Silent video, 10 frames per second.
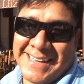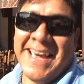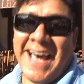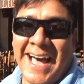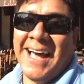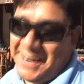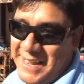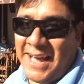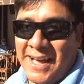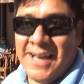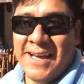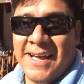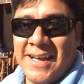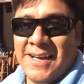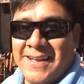Really? Yeah, not the yeah.
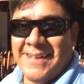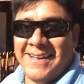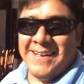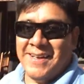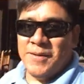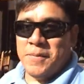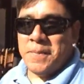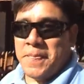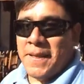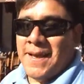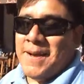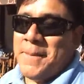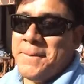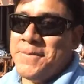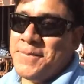Russians, not the Klitschko's.
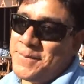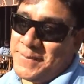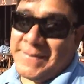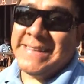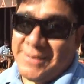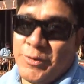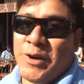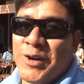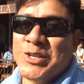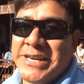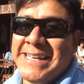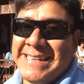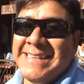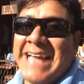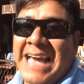Mm, we're gonna see
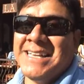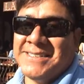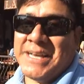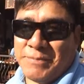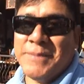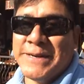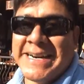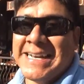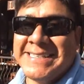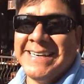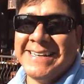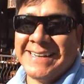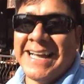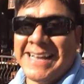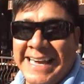night September
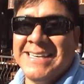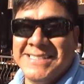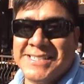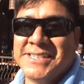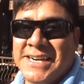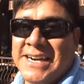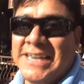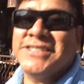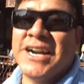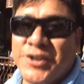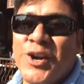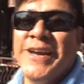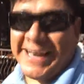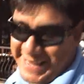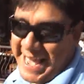19 against Chris, Chris
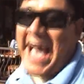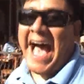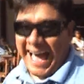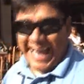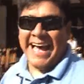Arreola. Yeah.